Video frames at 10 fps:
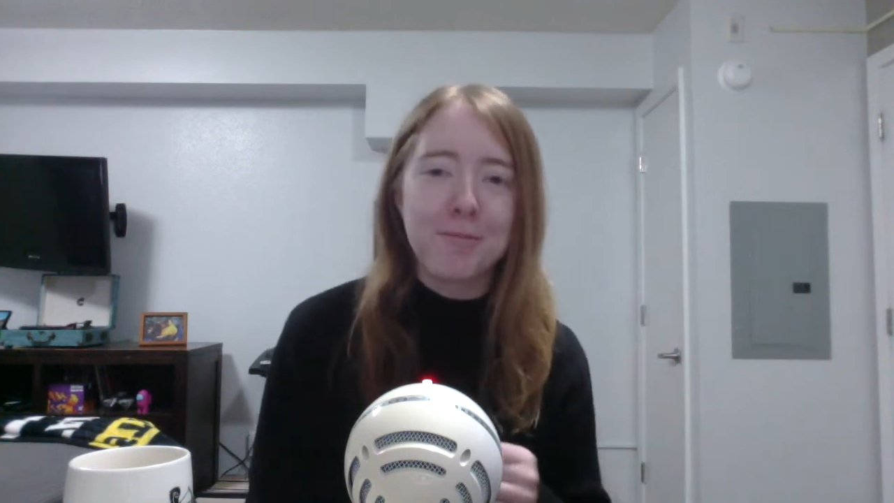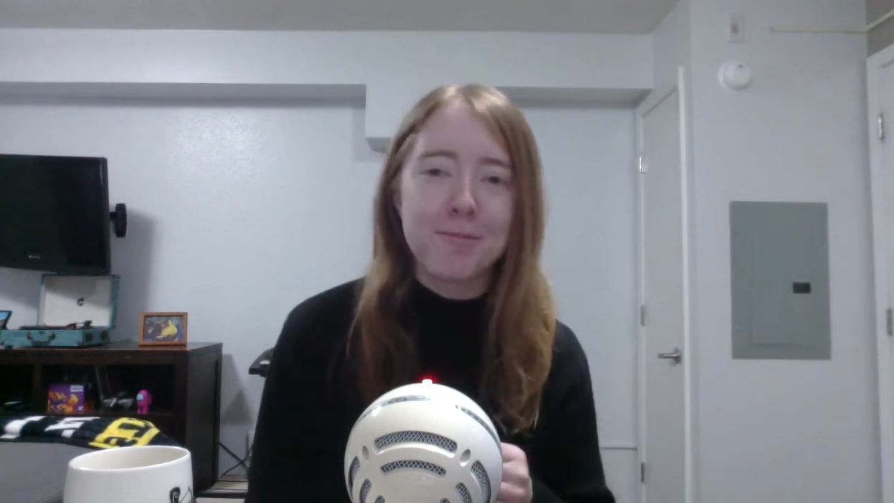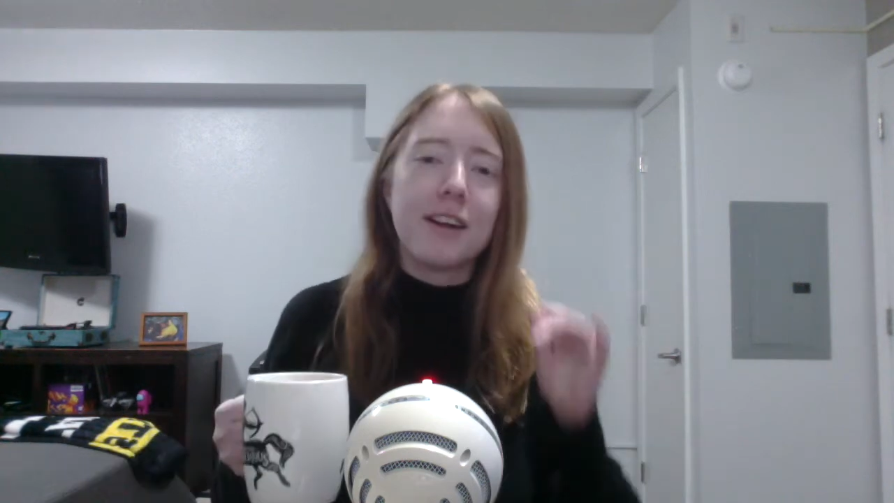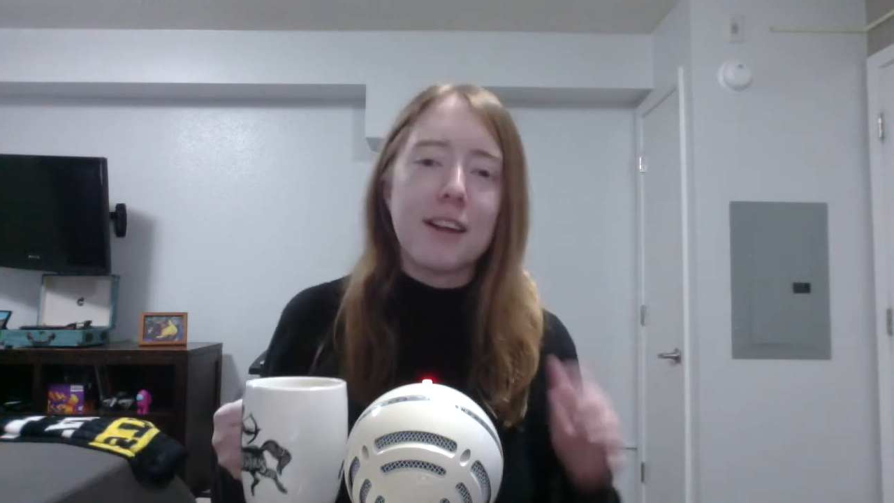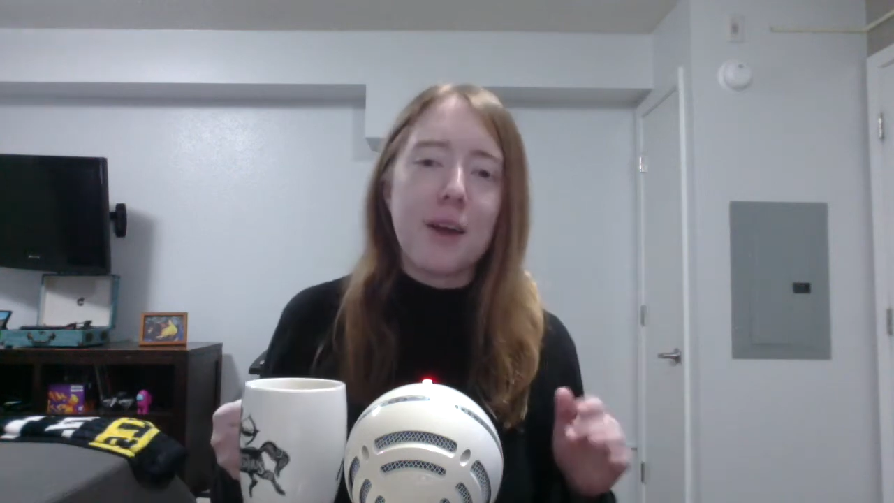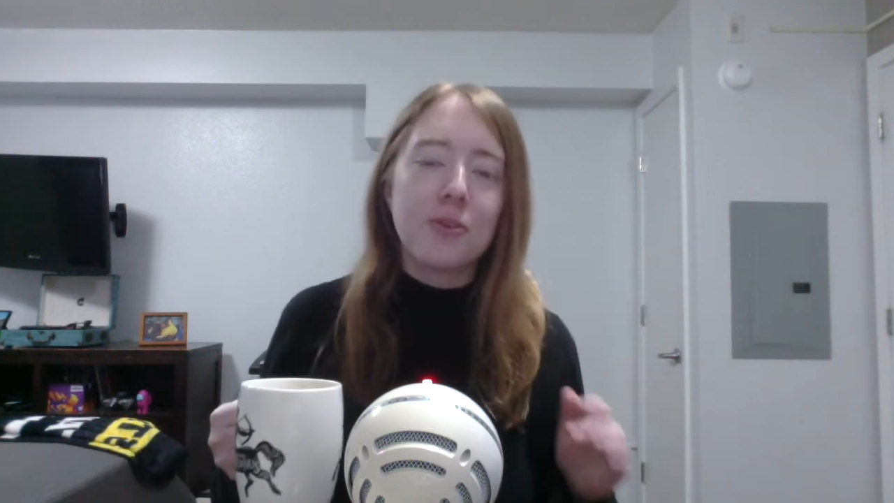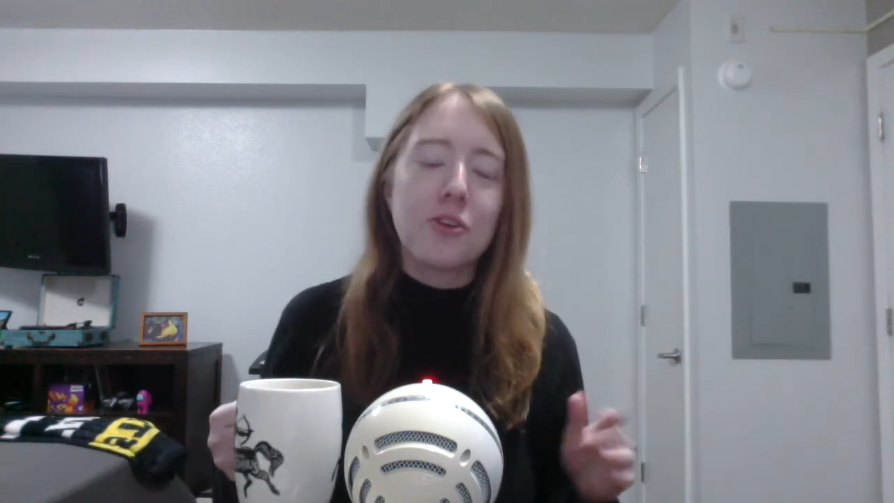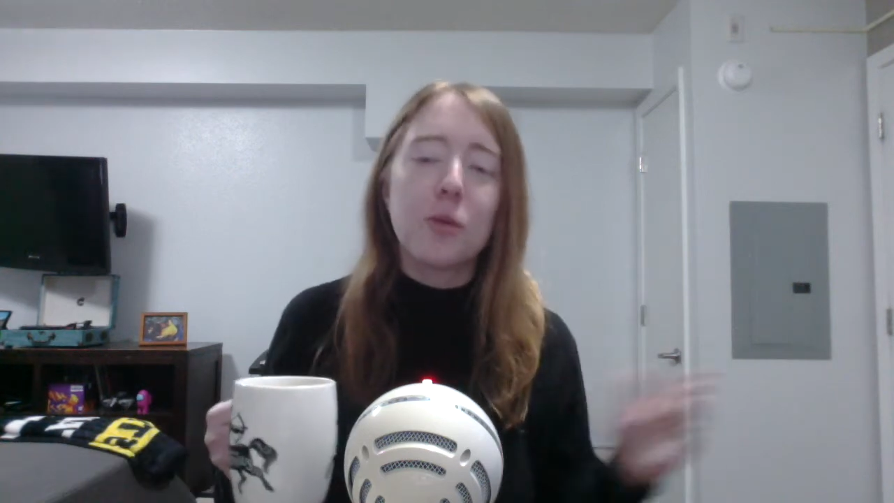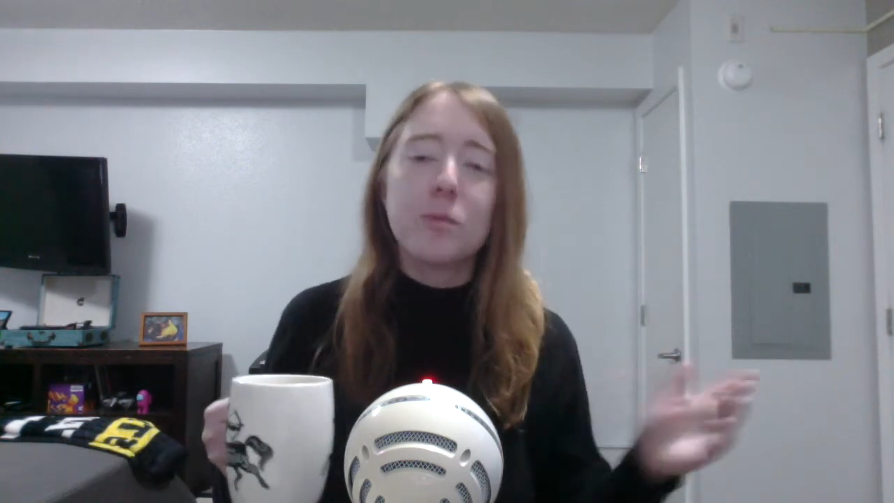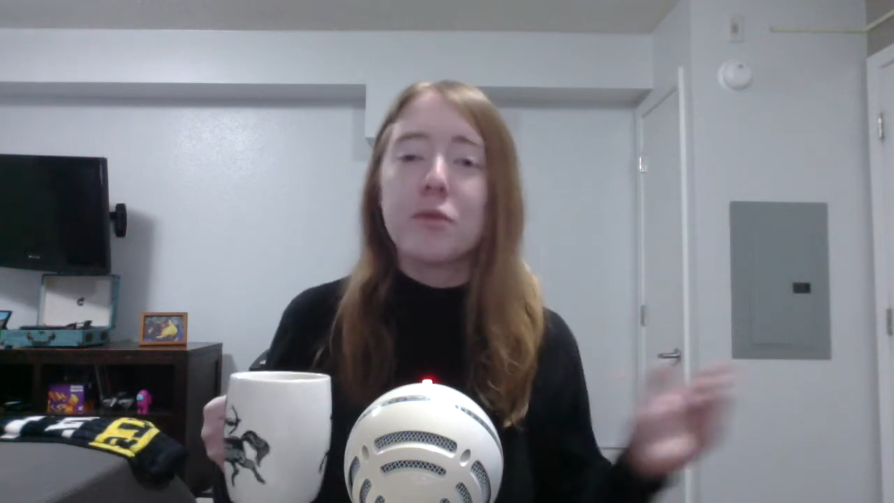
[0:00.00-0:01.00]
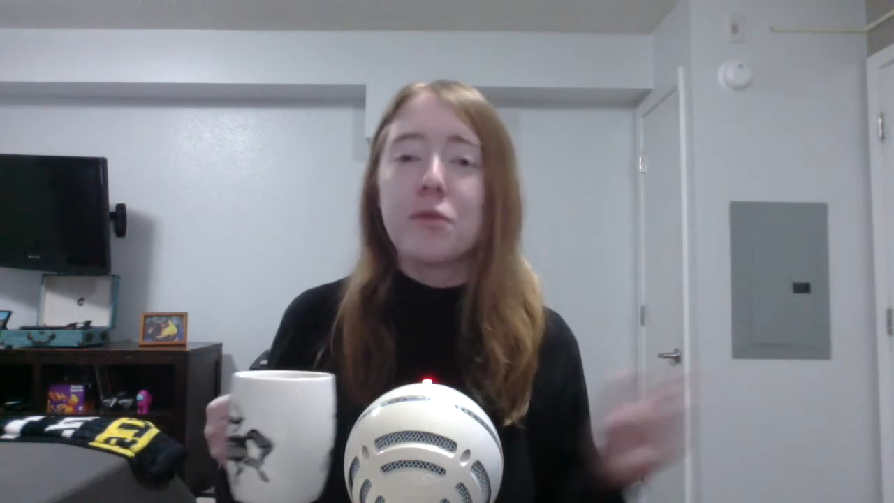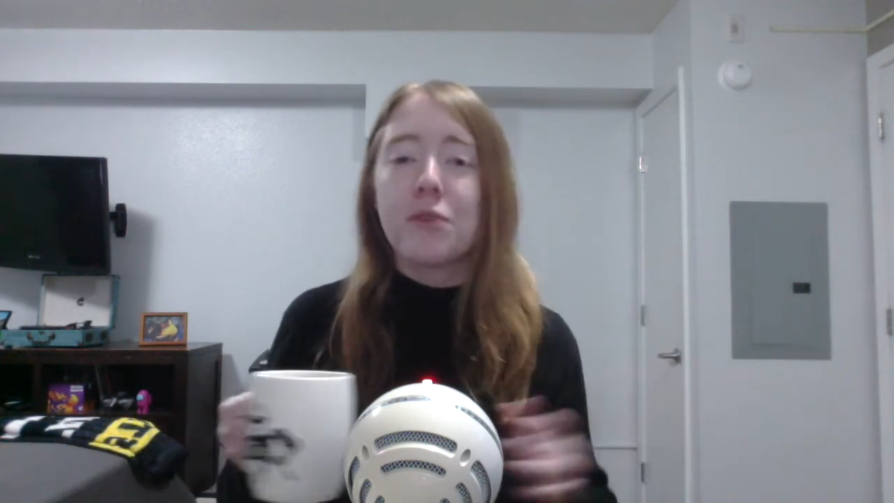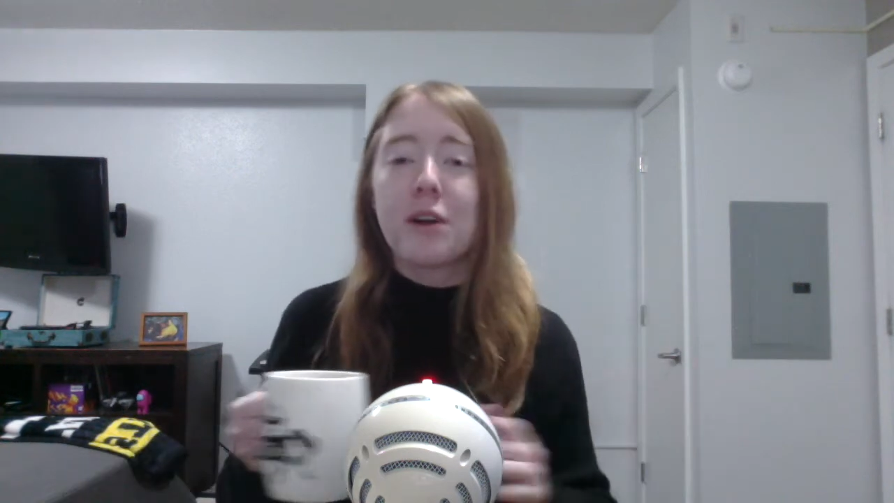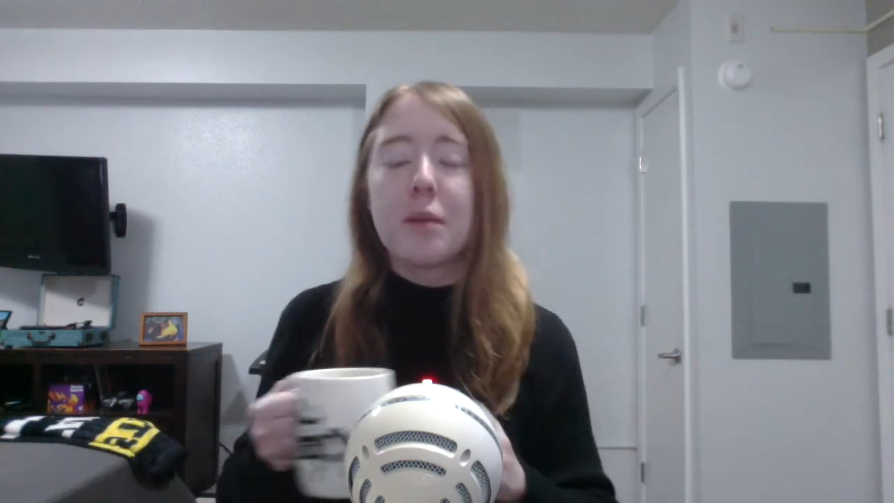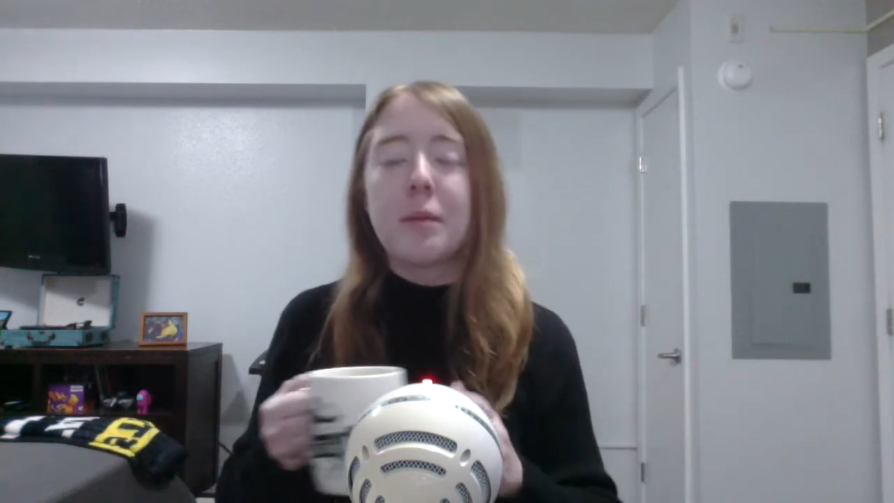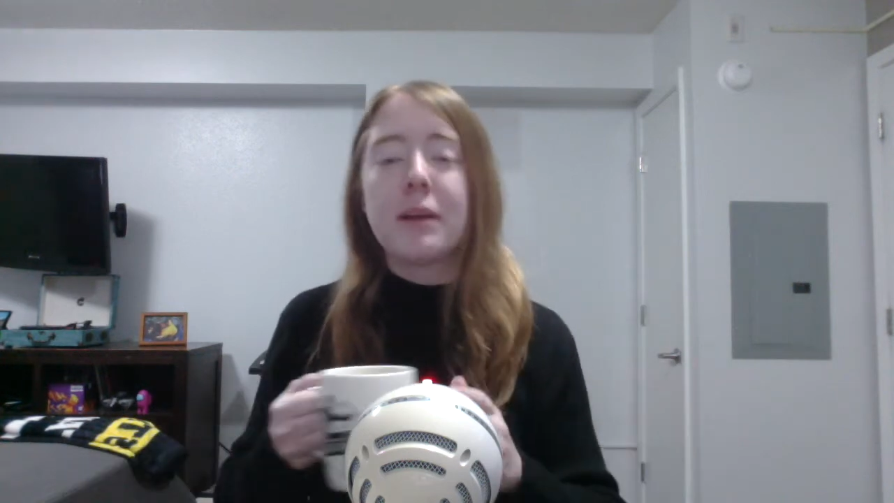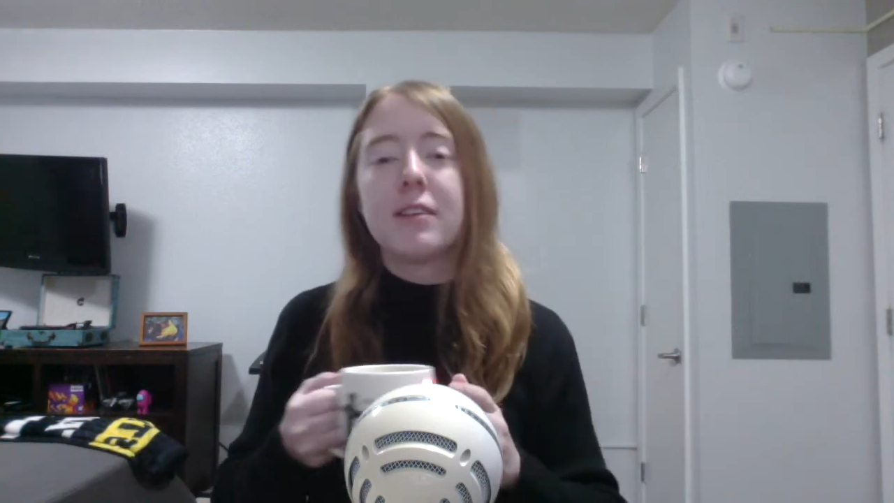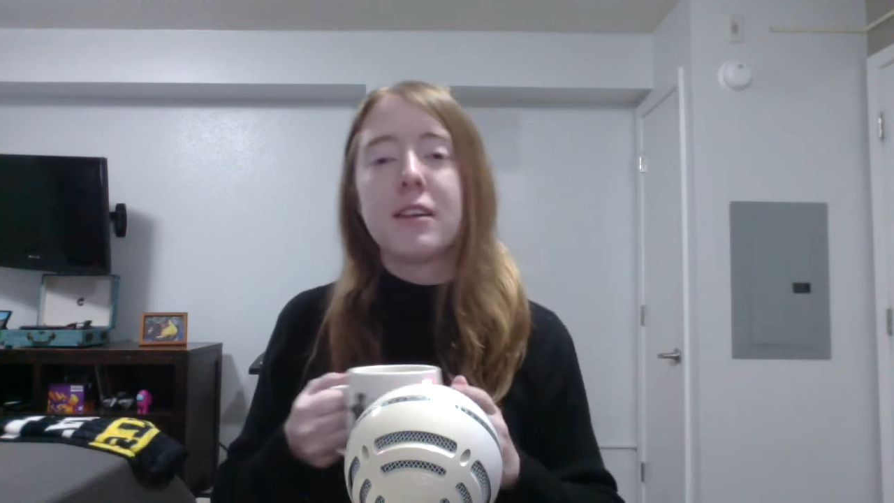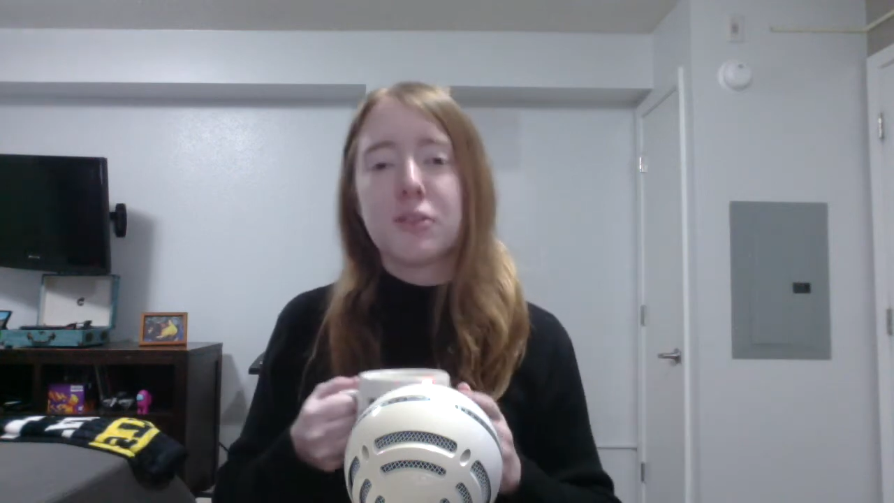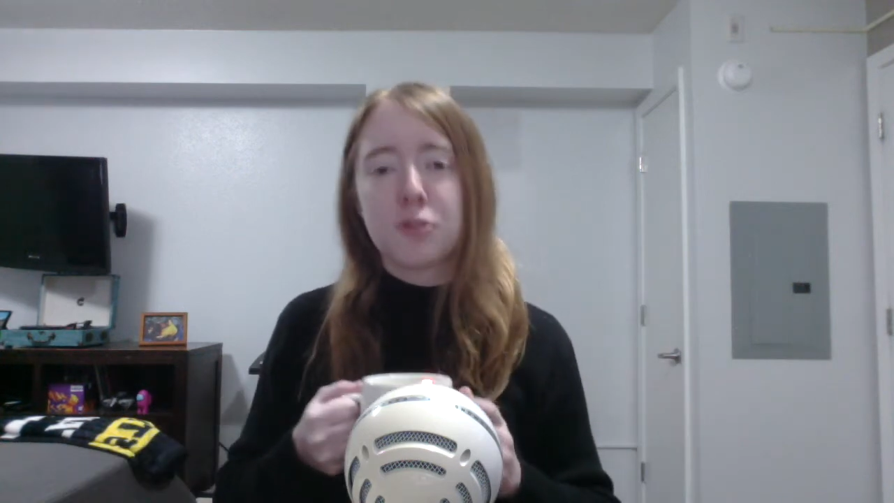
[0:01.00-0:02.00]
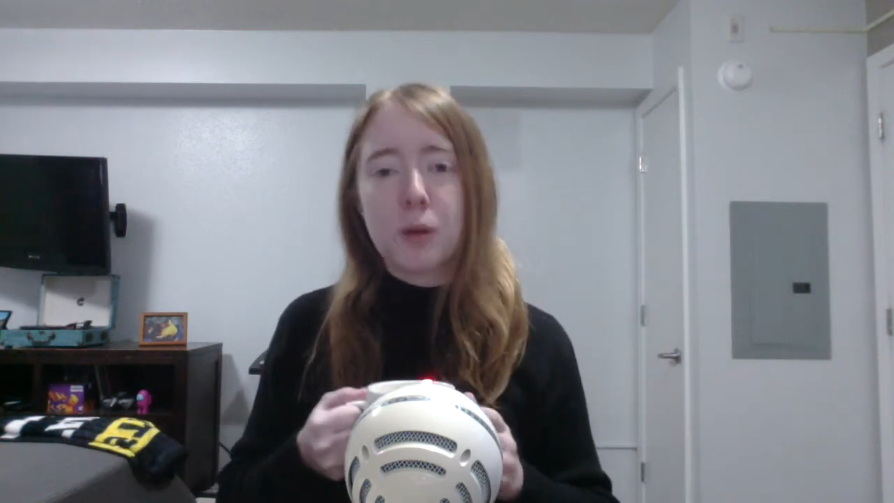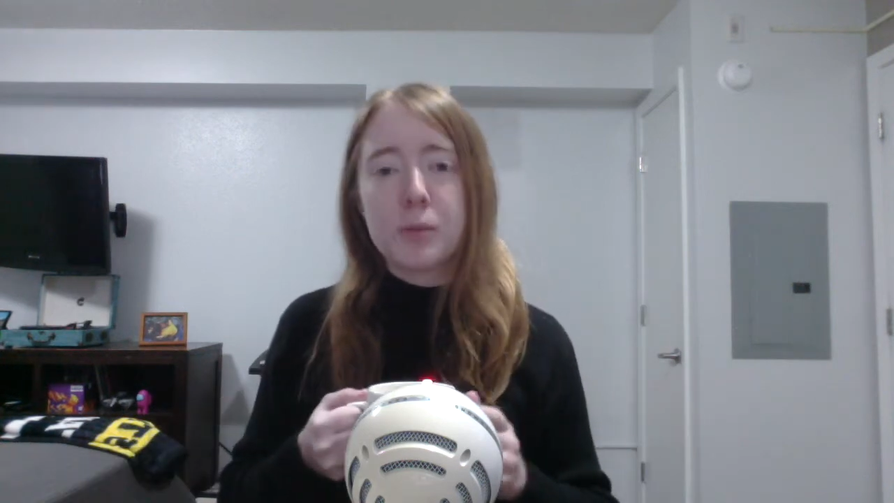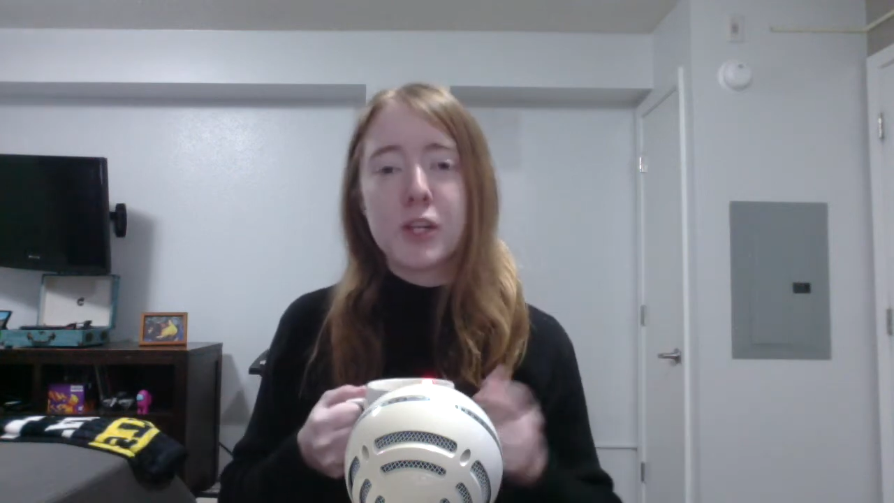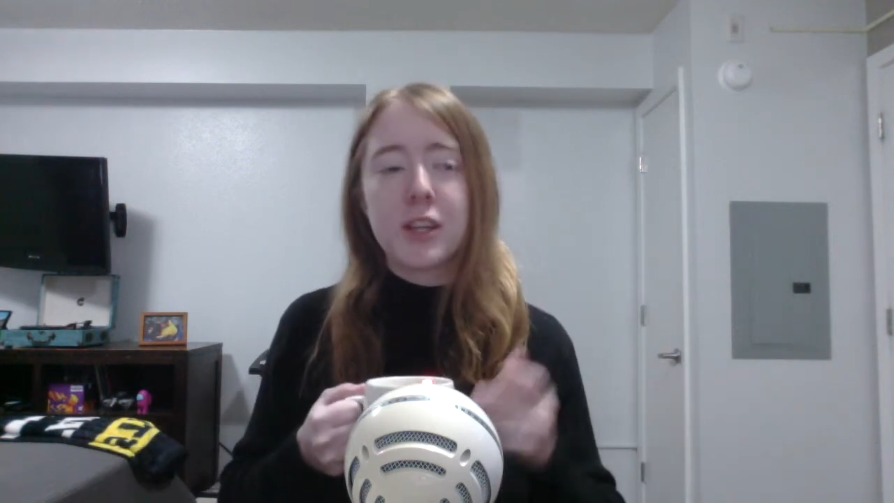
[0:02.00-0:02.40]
Now, in terms of a very basic description,